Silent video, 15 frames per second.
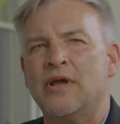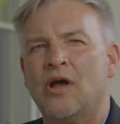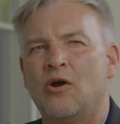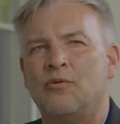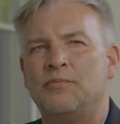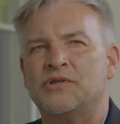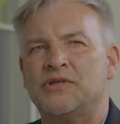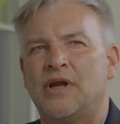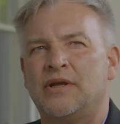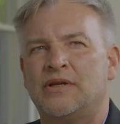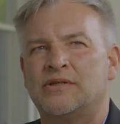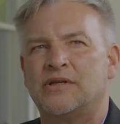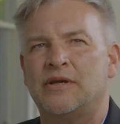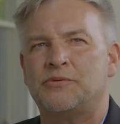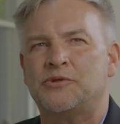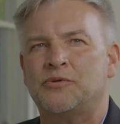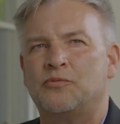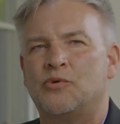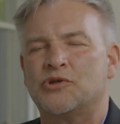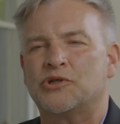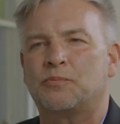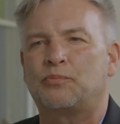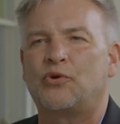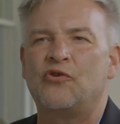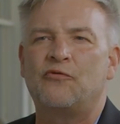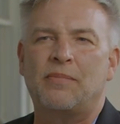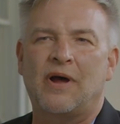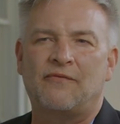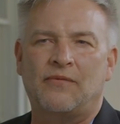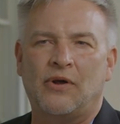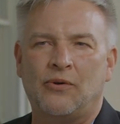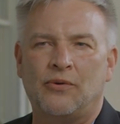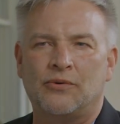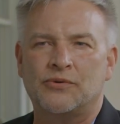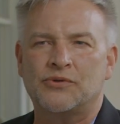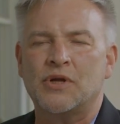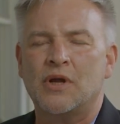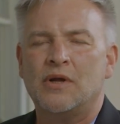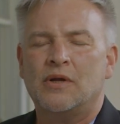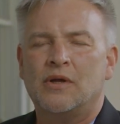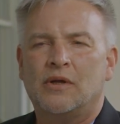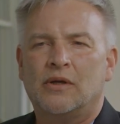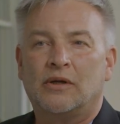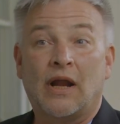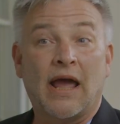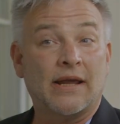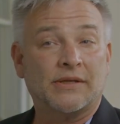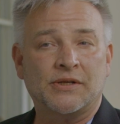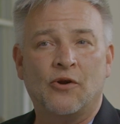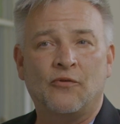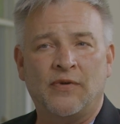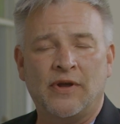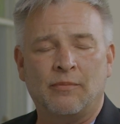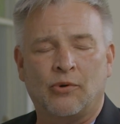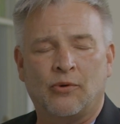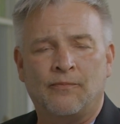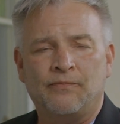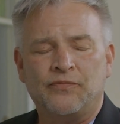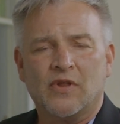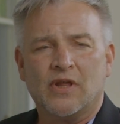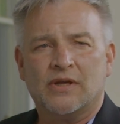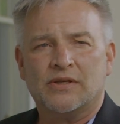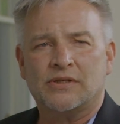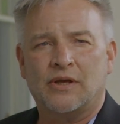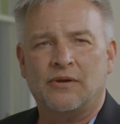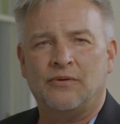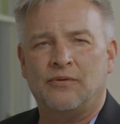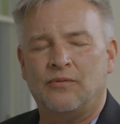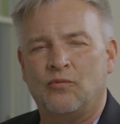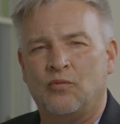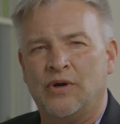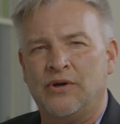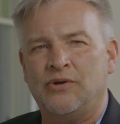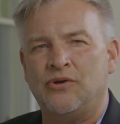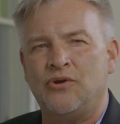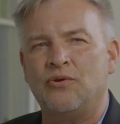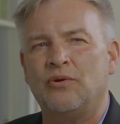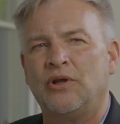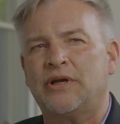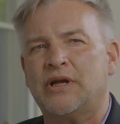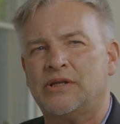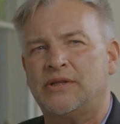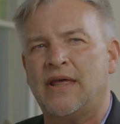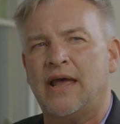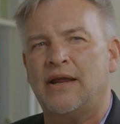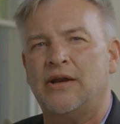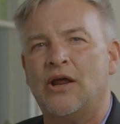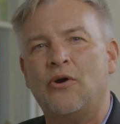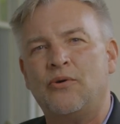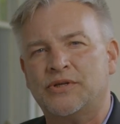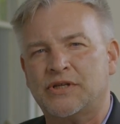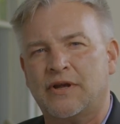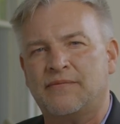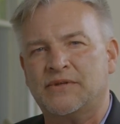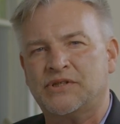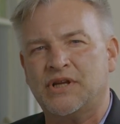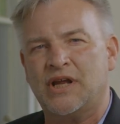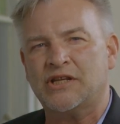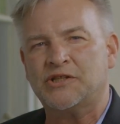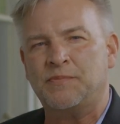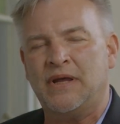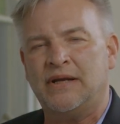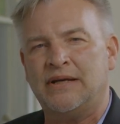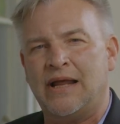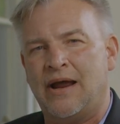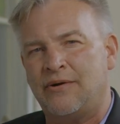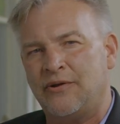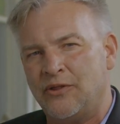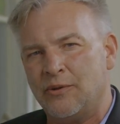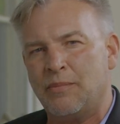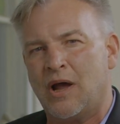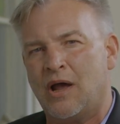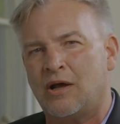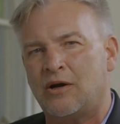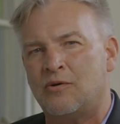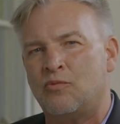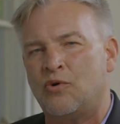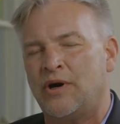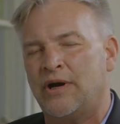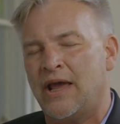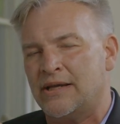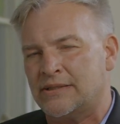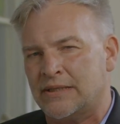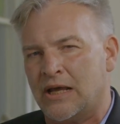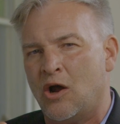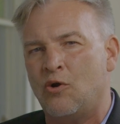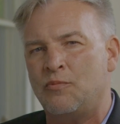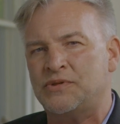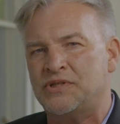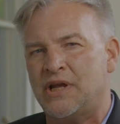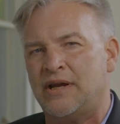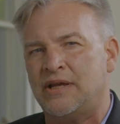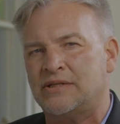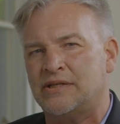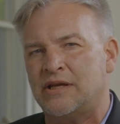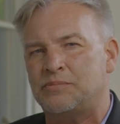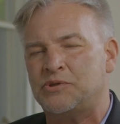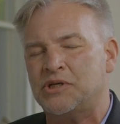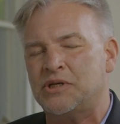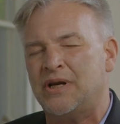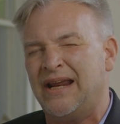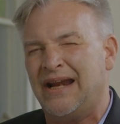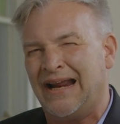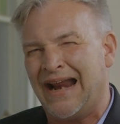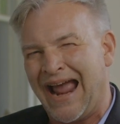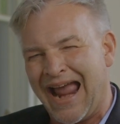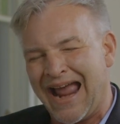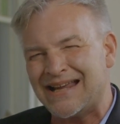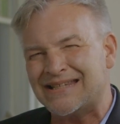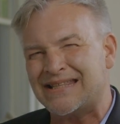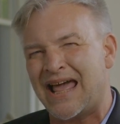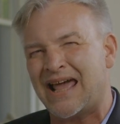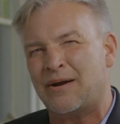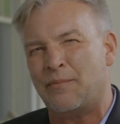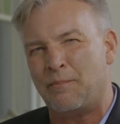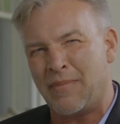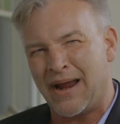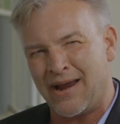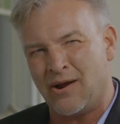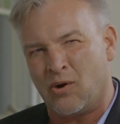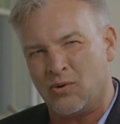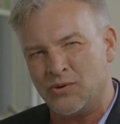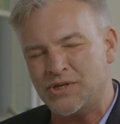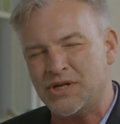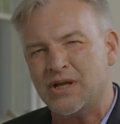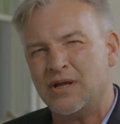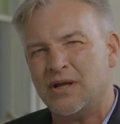homestead exemption was approved by voters last November. So when you look at that notice of assessment down at the bottom where it has the homestead exemption and it has that amount